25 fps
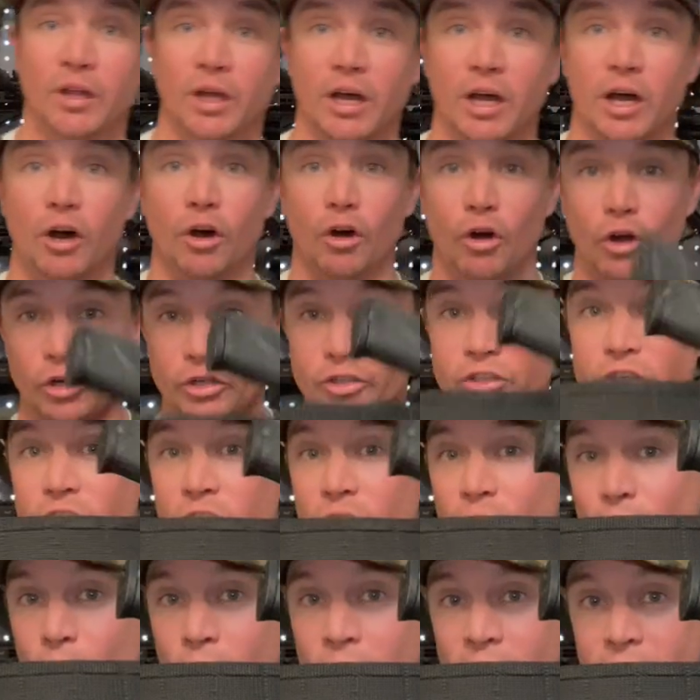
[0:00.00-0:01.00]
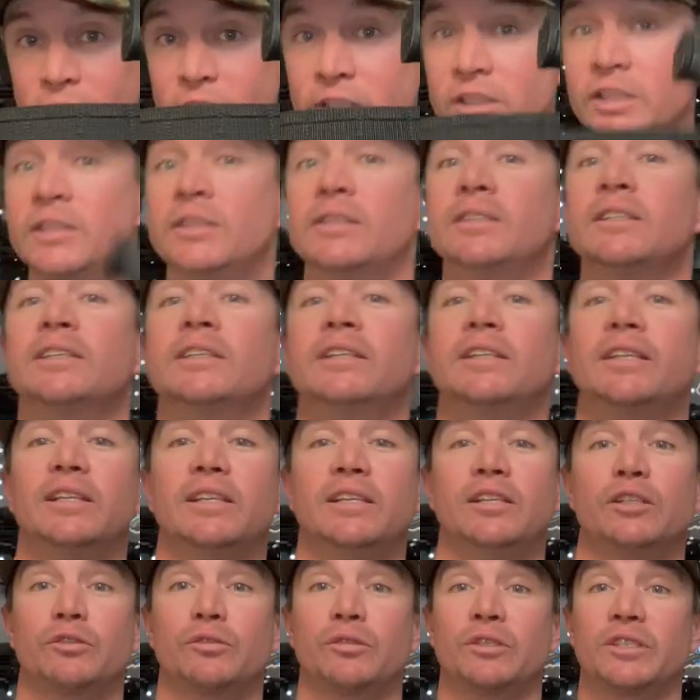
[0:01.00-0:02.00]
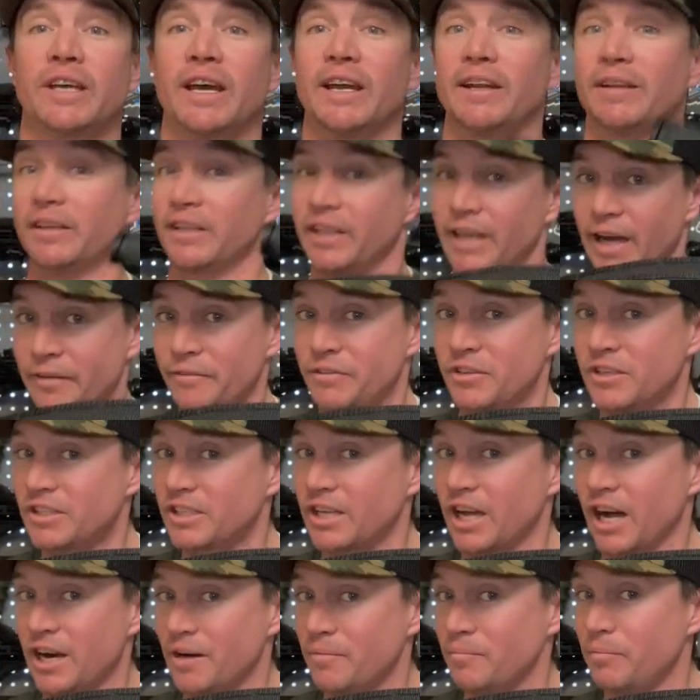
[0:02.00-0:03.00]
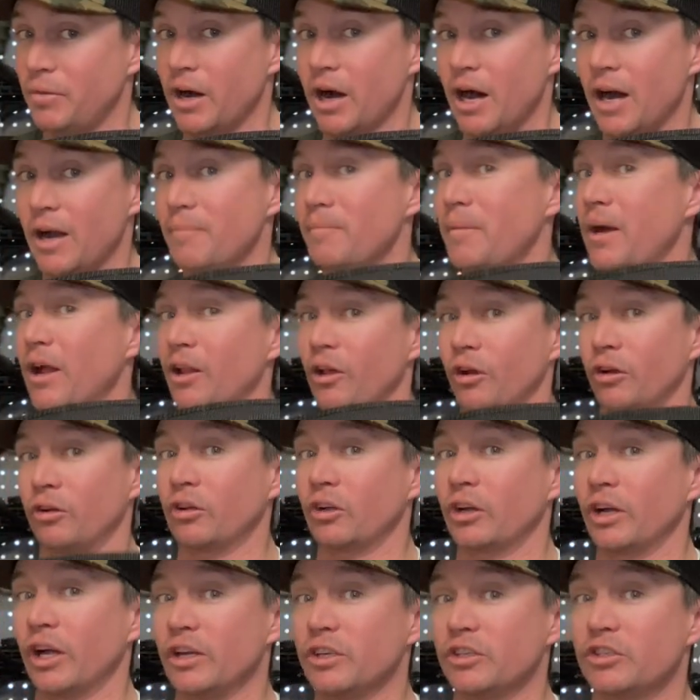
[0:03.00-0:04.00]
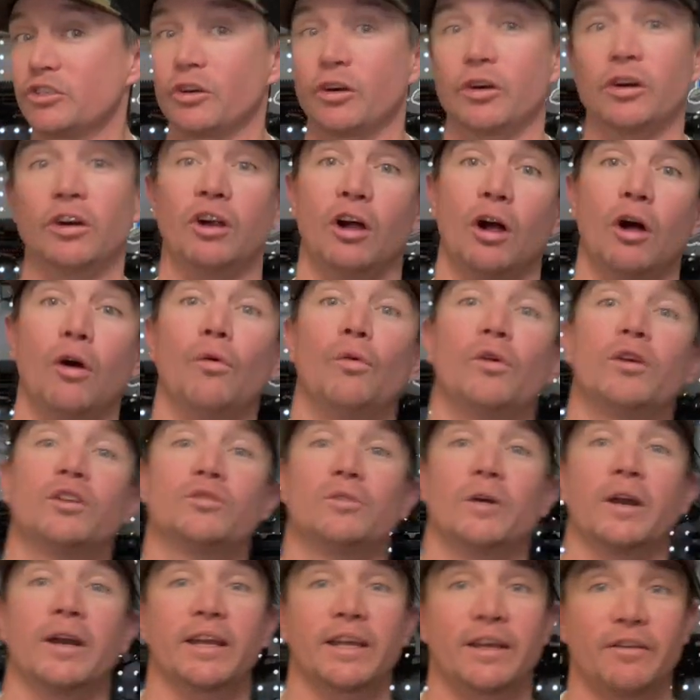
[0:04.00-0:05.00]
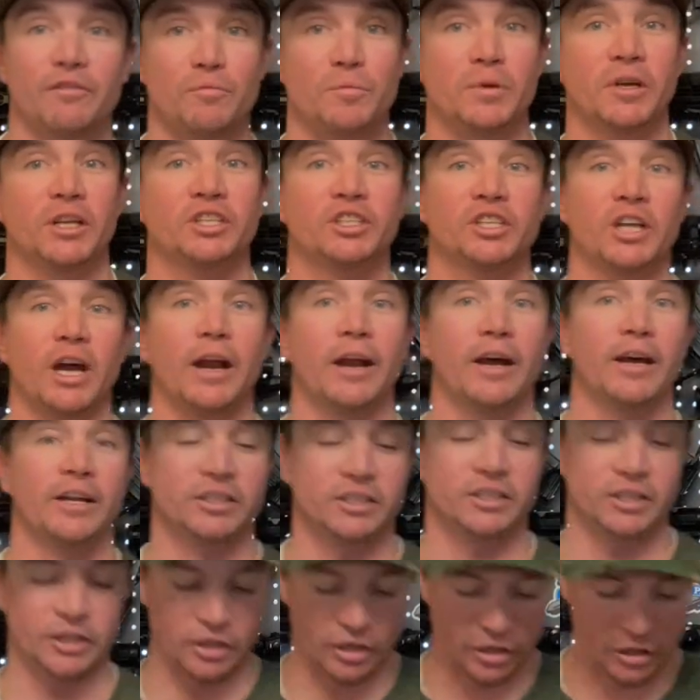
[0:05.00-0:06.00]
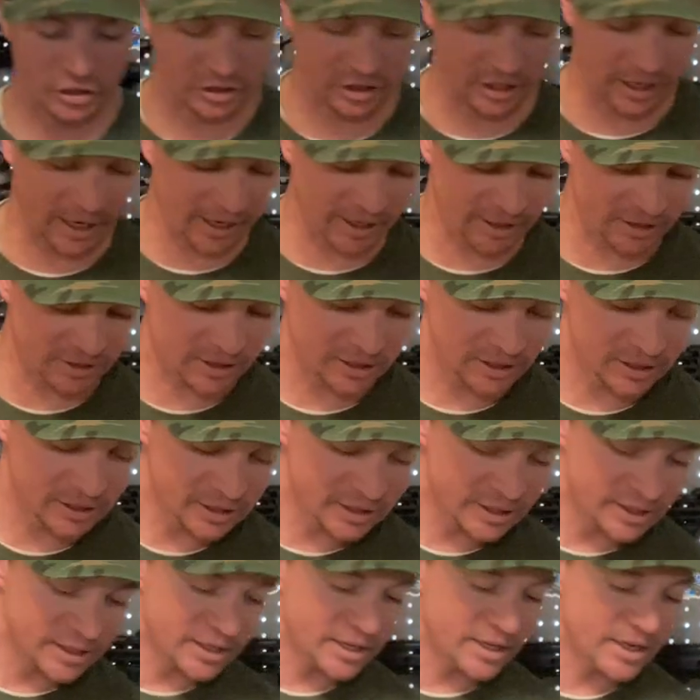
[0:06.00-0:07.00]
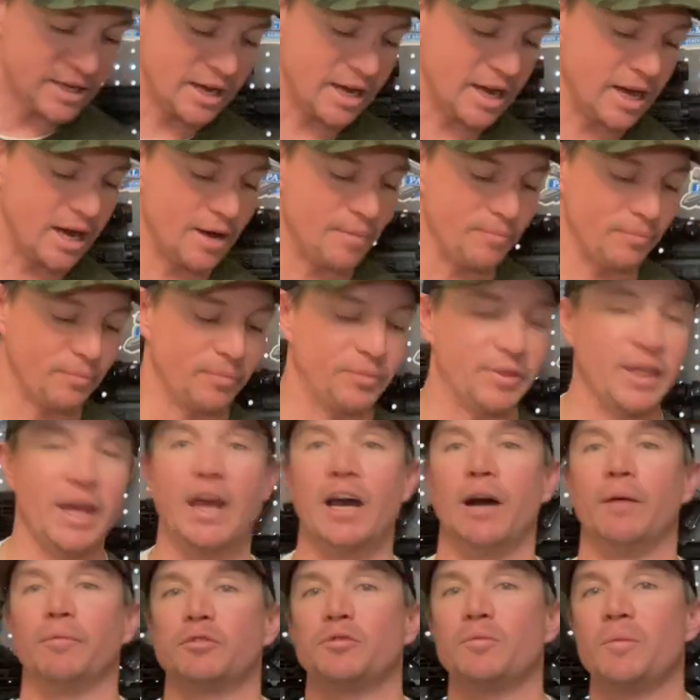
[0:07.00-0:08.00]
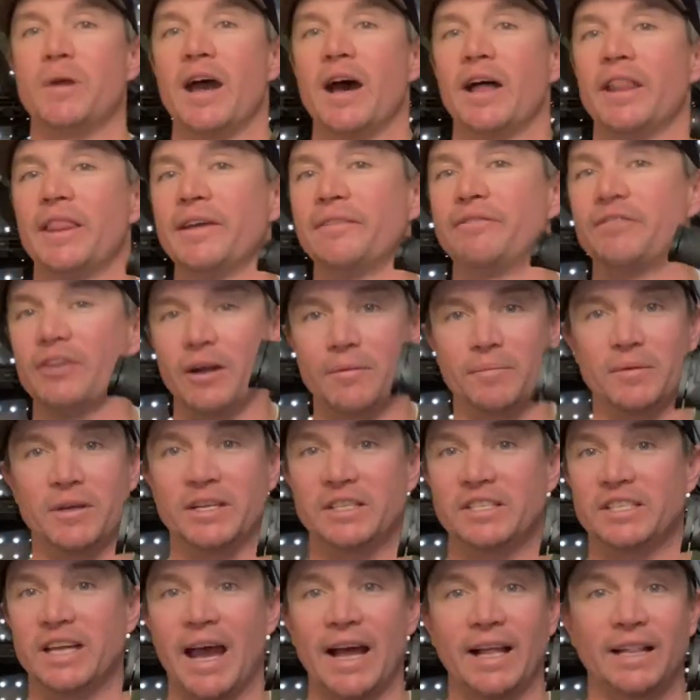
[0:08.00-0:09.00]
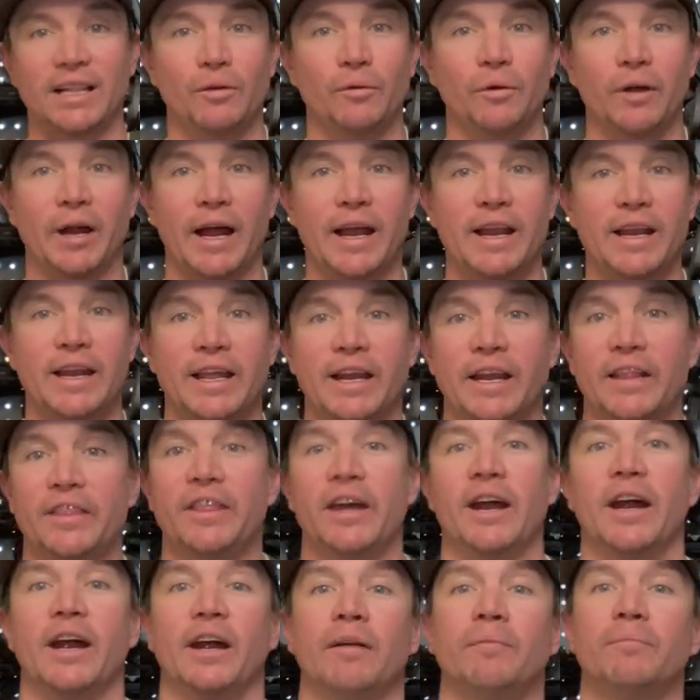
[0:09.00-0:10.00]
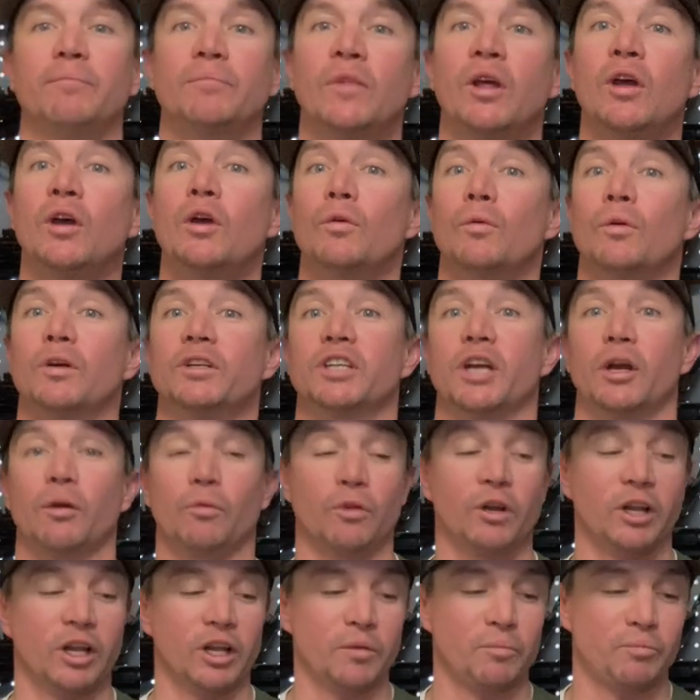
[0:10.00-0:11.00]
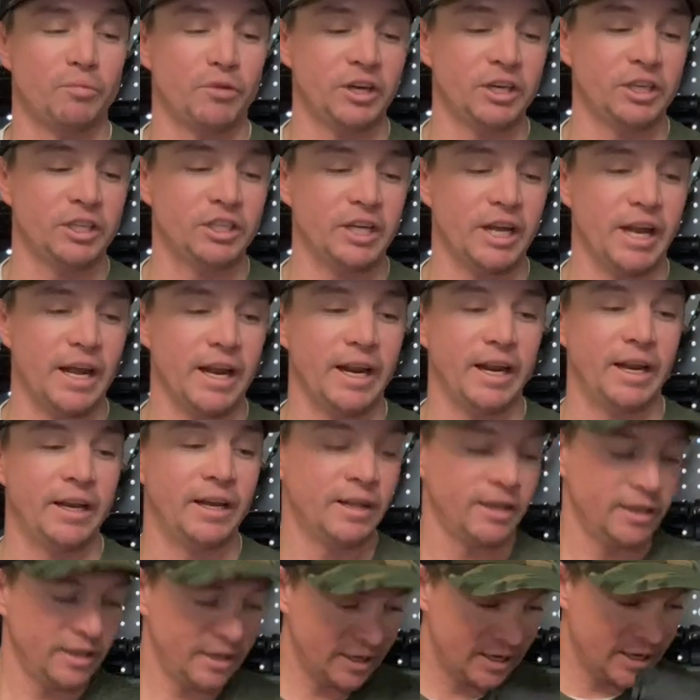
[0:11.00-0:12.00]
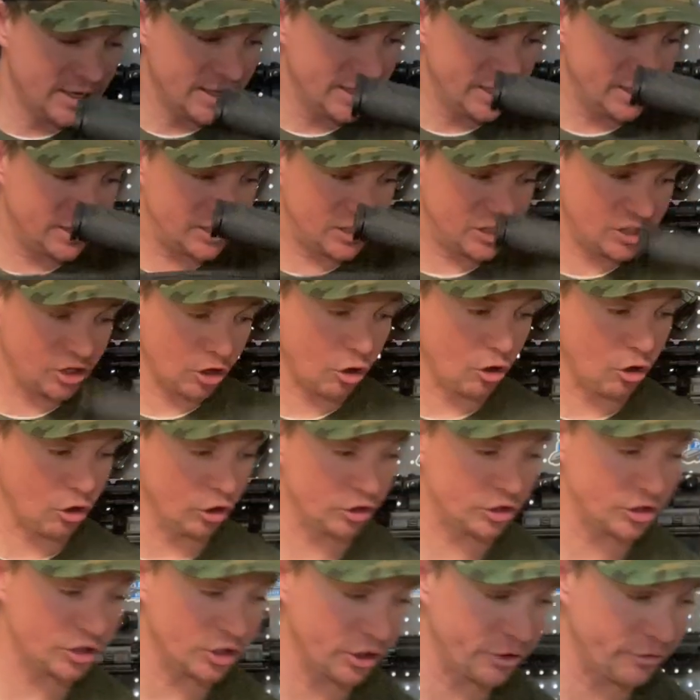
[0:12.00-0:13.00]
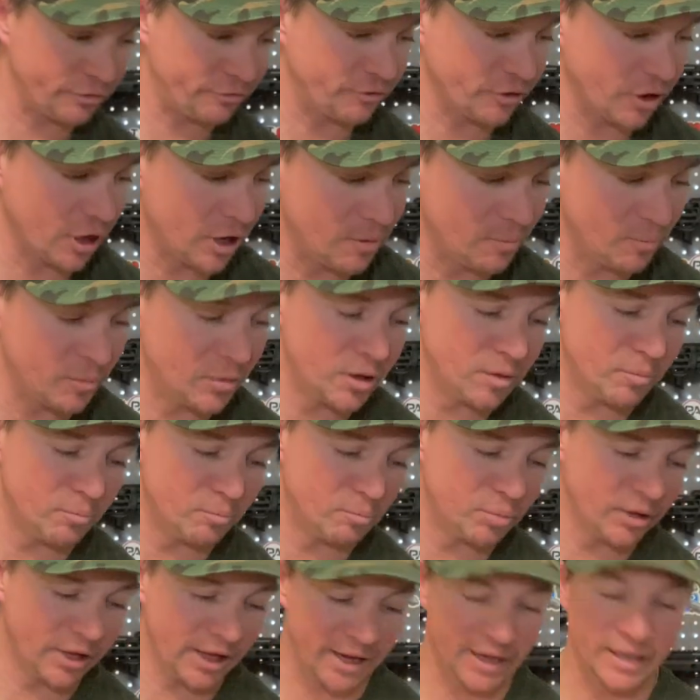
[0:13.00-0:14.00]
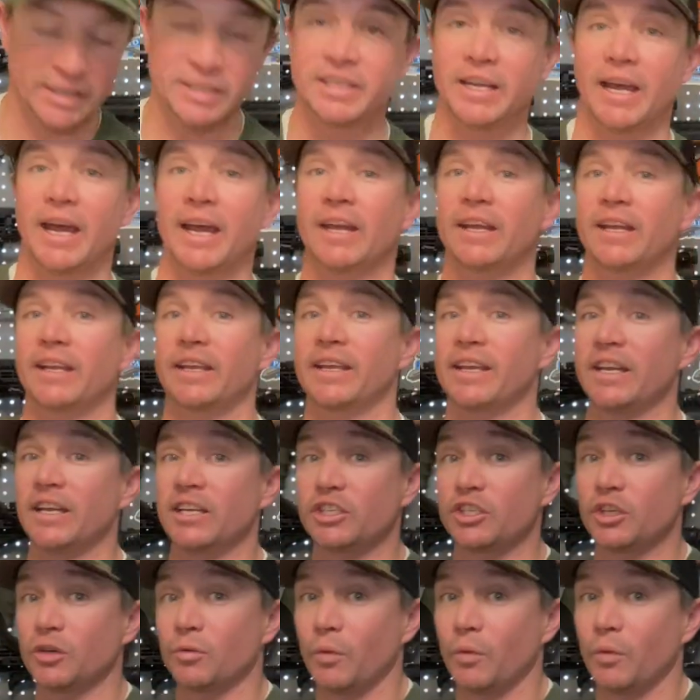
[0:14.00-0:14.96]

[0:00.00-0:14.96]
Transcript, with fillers: a holster that worked. This was at Guffey's Gun and Pond, my local gun store. Always want to give a big shout out to those guys. Um, they helped me out. They found me exactly what I needed there. which I really appreciated. This is a holster from Blade Tech, in case you're